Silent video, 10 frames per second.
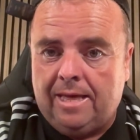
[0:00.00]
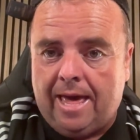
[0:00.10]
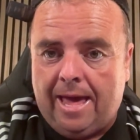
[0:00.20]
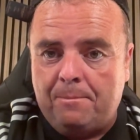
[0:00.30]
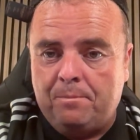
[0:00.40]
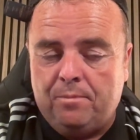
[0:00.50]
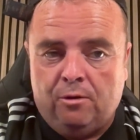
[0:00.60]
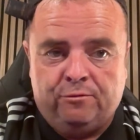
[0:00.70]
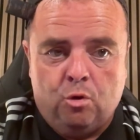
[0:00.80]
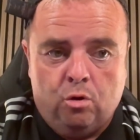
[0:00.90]

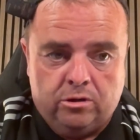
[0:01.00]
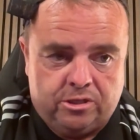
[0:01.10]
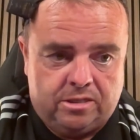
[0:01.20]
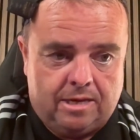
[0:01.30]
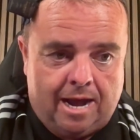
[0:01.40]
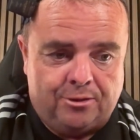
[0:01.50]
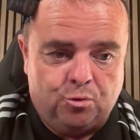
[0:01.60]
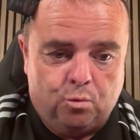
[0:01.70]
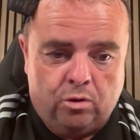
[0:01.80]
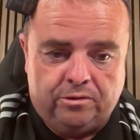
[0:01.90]
of course, I
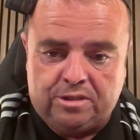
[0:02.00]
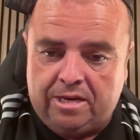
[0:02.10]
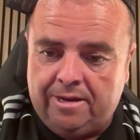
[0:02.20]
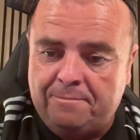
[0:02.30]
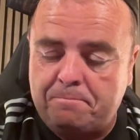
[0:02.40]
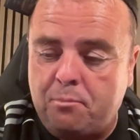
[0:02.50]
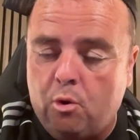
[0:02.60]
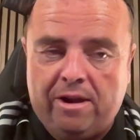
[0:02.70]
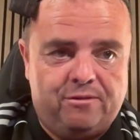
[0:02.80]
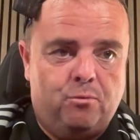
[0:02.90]
don't want to
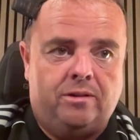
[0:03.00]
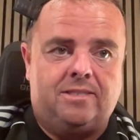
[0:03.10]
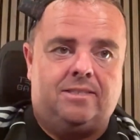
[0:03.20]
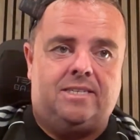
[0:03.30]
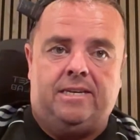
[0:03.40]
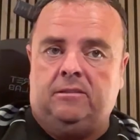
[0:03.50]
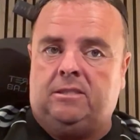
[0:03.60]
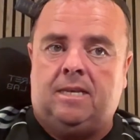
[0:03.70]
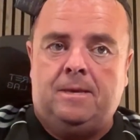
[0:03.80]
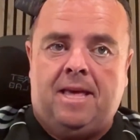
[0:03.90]
bore everyone to tears